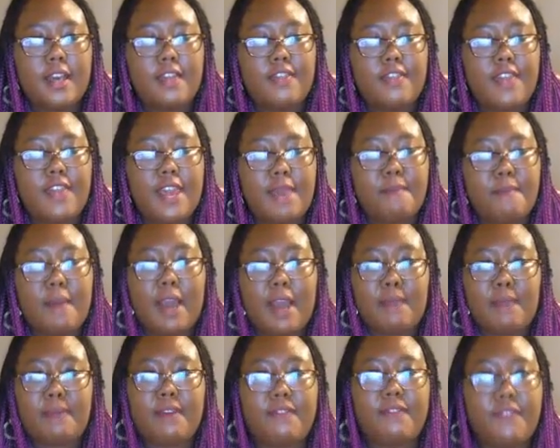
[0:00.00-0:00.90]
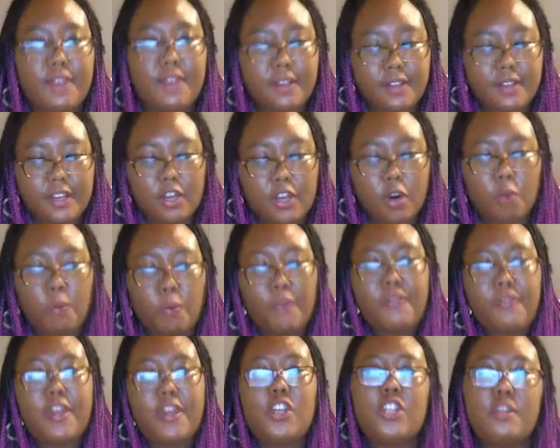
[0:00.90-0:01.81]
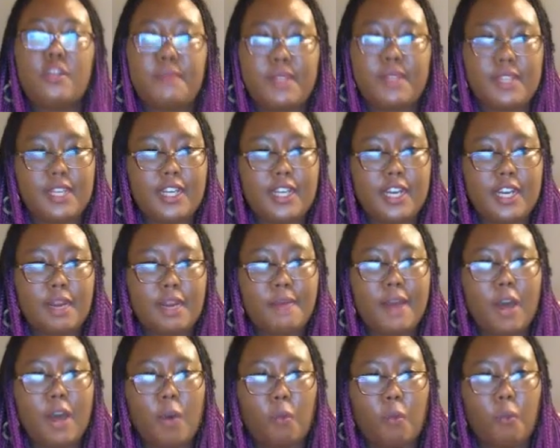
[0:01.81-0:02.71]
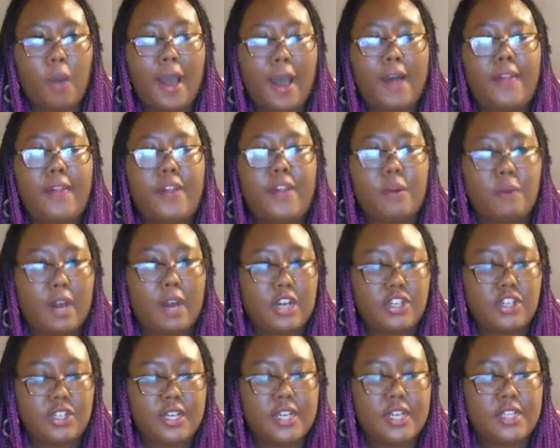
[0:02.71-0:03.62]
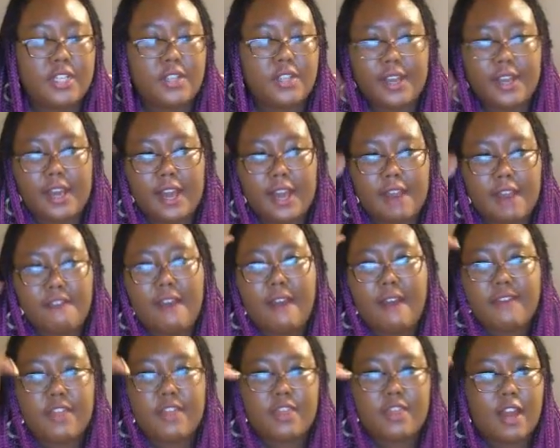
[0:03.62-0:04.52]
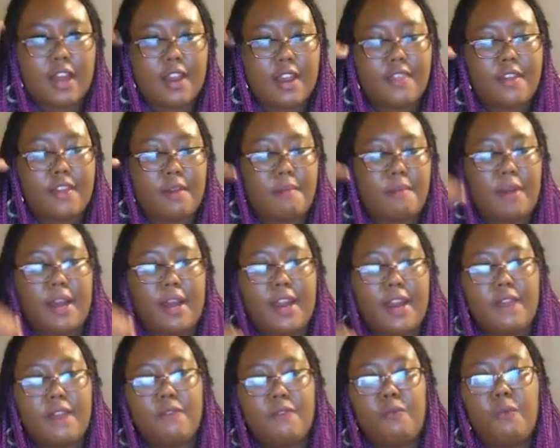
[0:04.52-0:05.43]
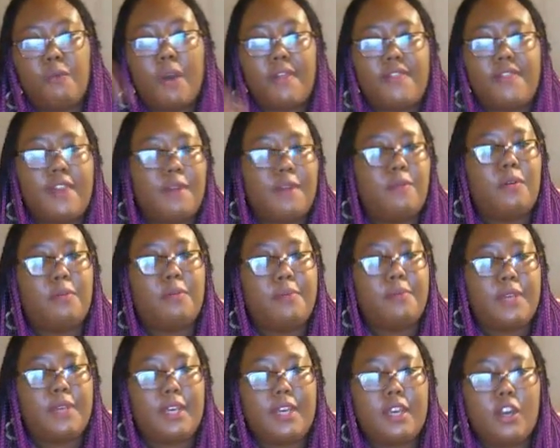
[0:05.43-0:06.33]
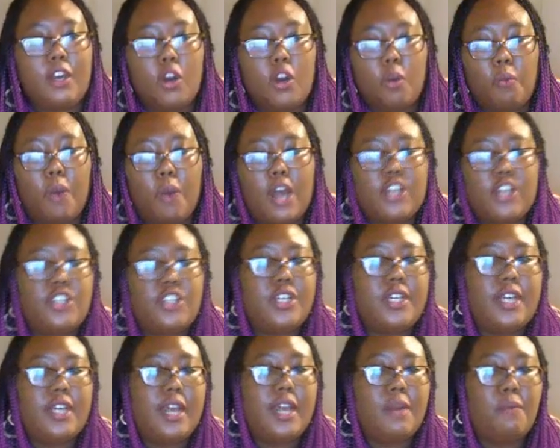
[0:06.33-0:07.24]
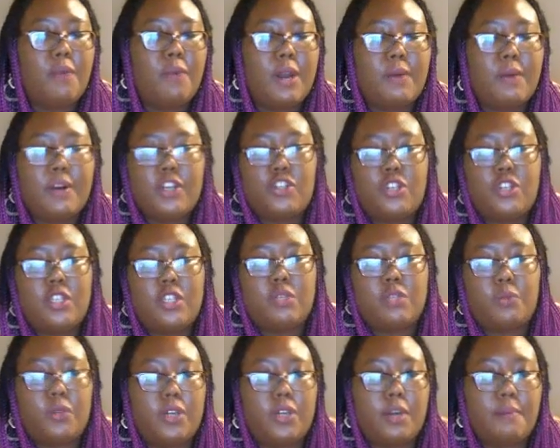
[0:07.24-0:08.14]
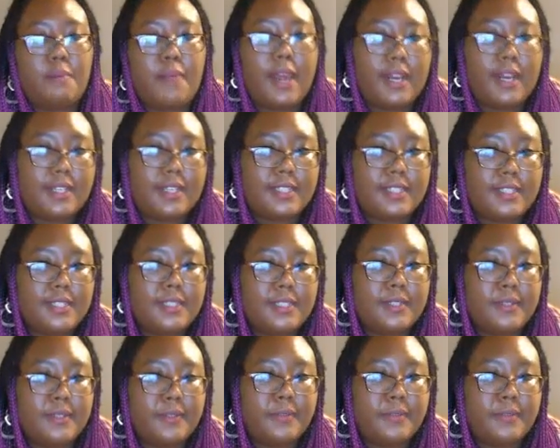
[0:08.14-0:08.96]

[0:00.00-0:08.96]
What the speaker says: they might be feeling or what they should be thinking about while they're watching it, so they kind of have a thought in their mind of what they will be watching and what questions will come next.